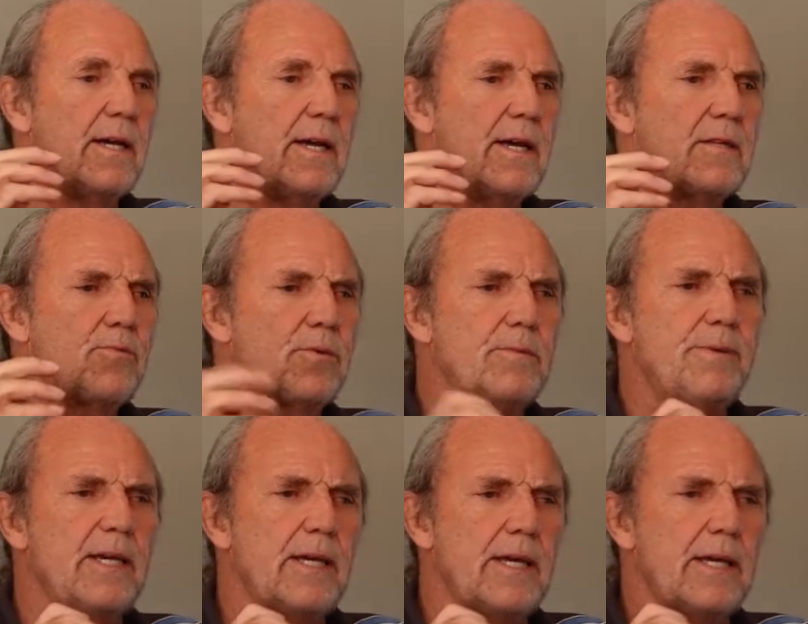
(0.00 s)
it would
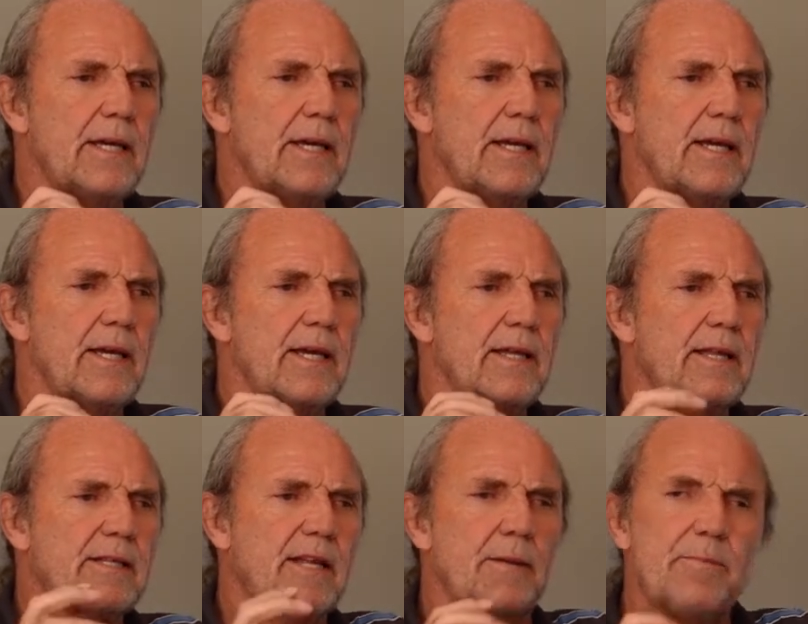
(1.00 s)
be, that
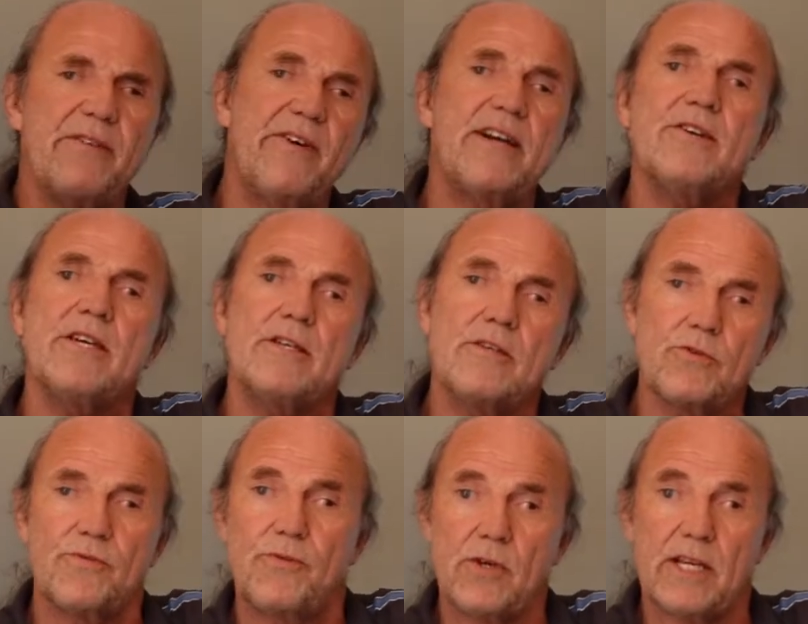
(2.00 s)
can be very
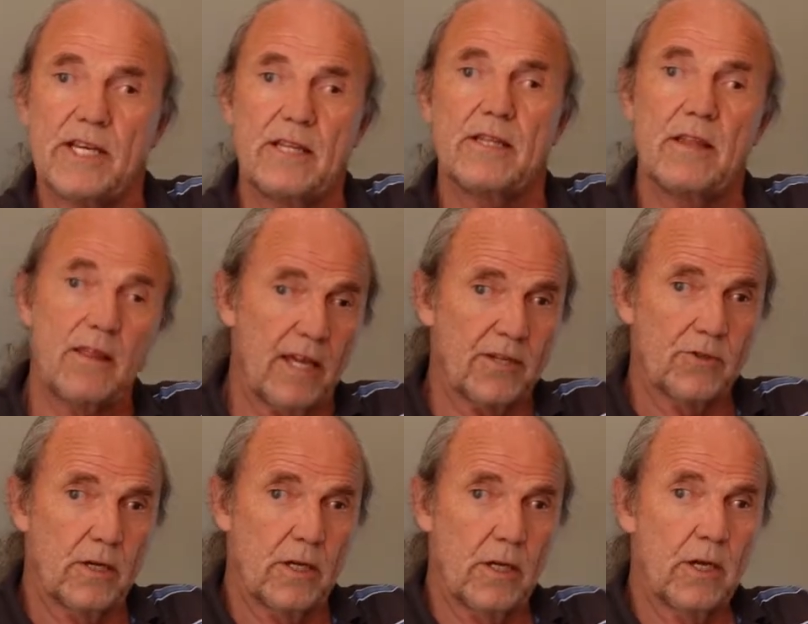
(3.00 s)
useful in the theater.
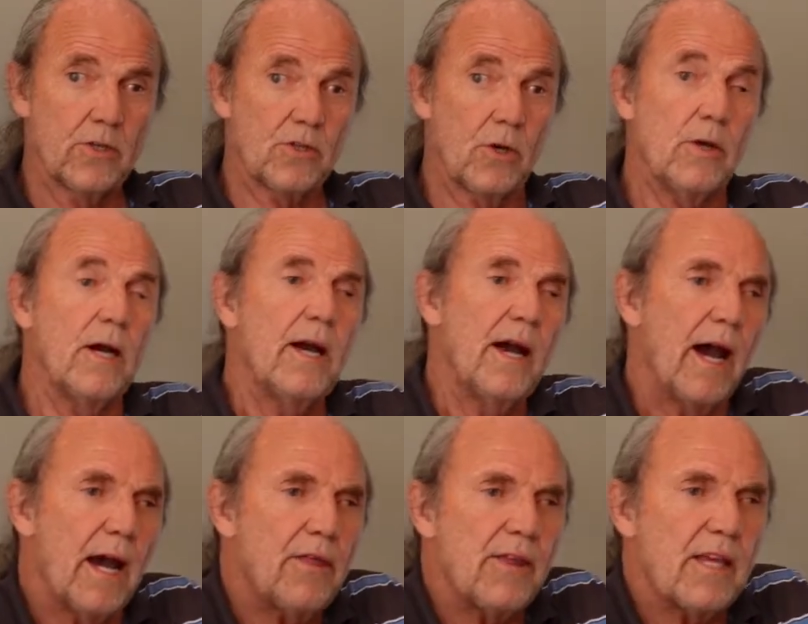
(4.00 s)
So I
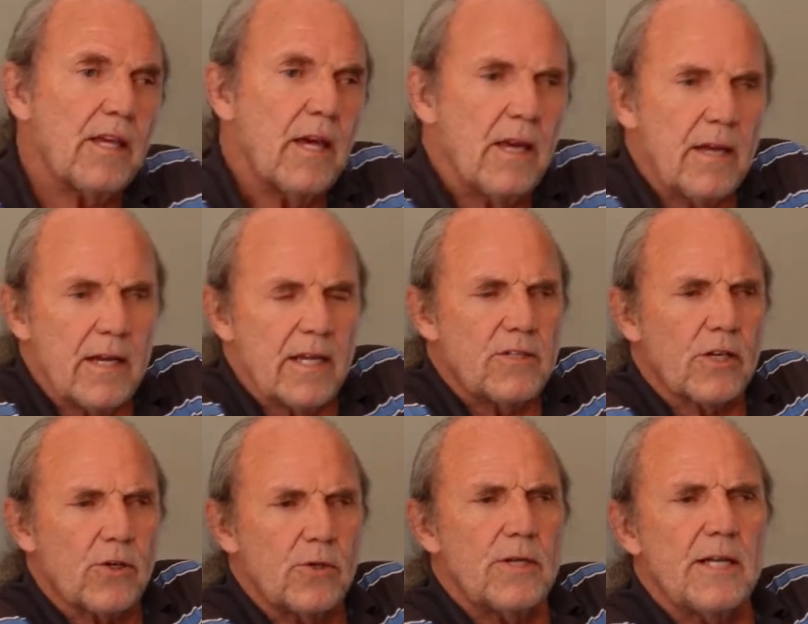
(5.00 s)
think it's a
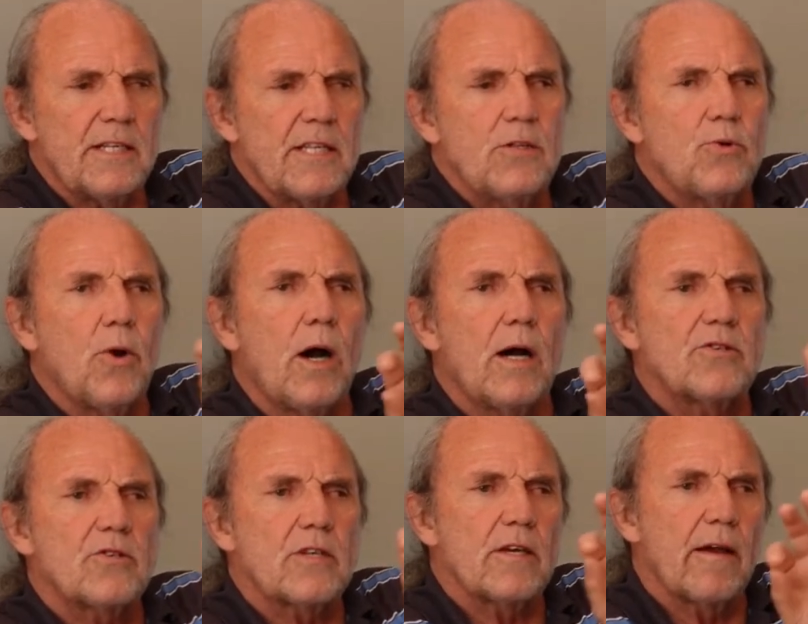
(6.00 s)
good idea to ask
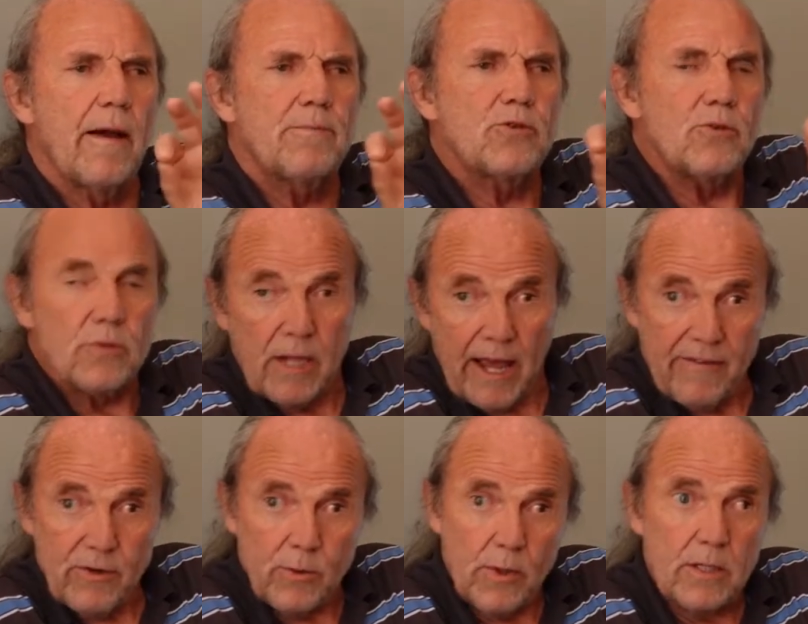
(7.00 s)
absolutely
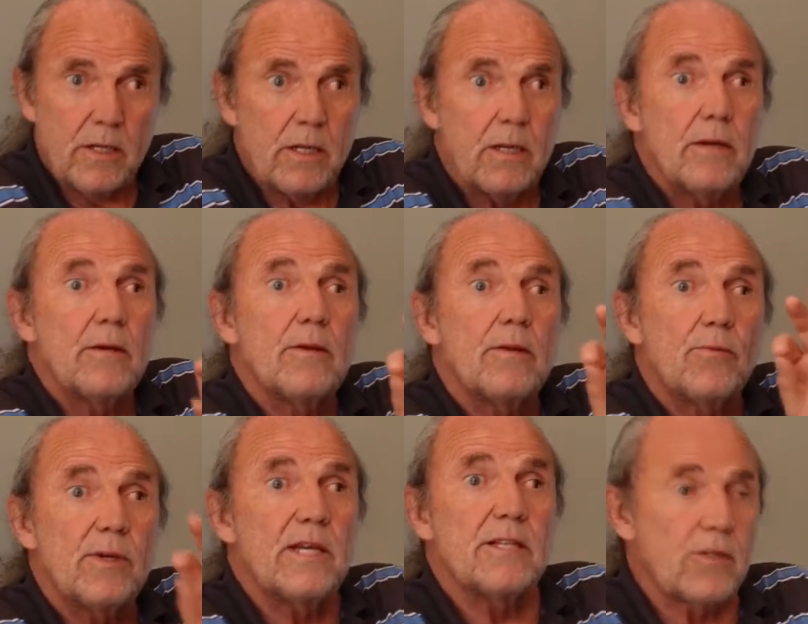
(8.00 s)
everyone
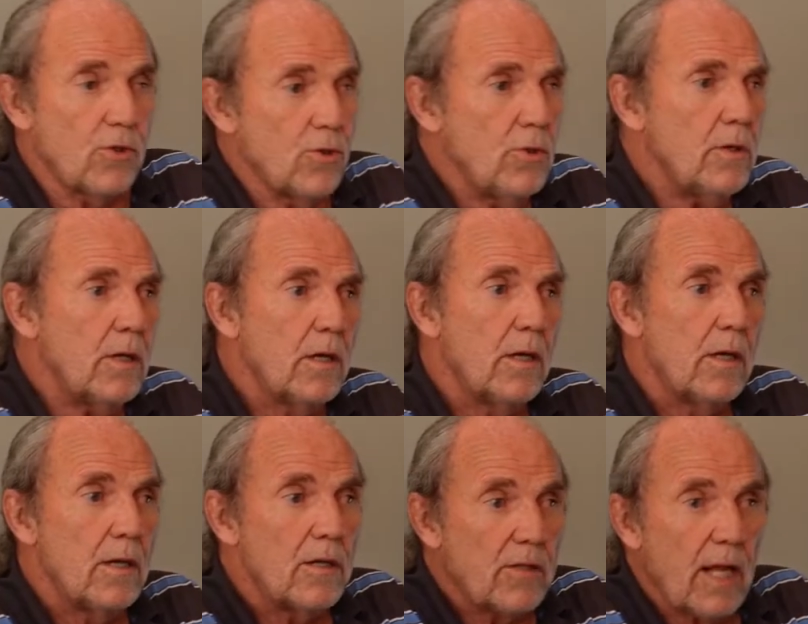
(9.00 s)
we interview,
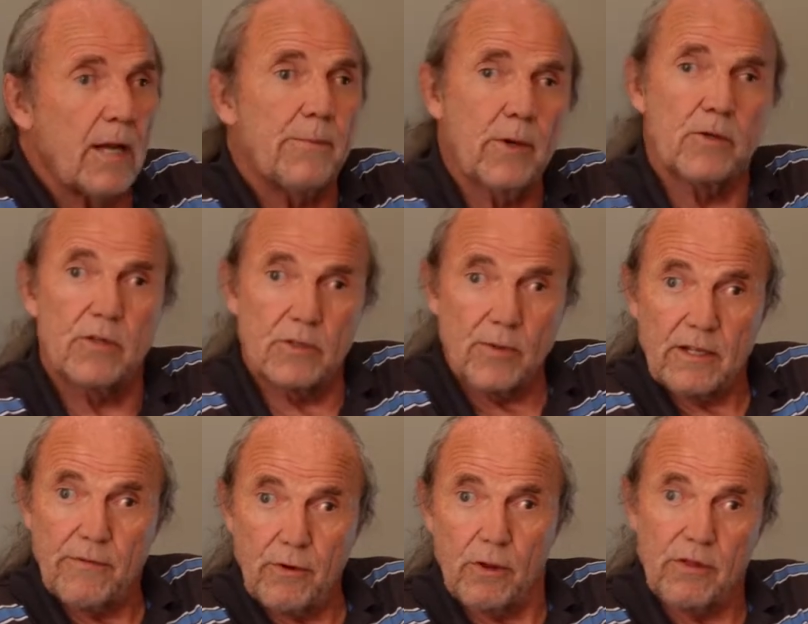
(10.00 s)
tell about the
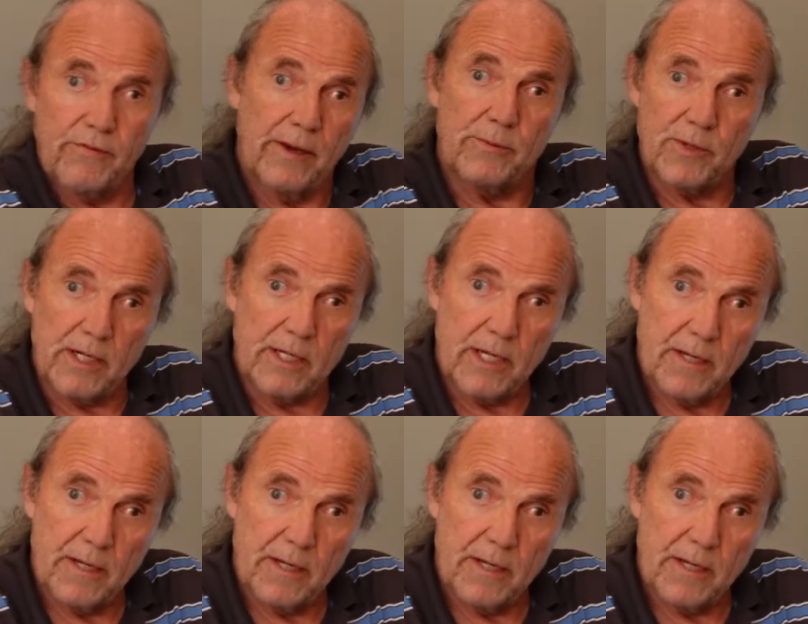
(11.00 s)
24th of February.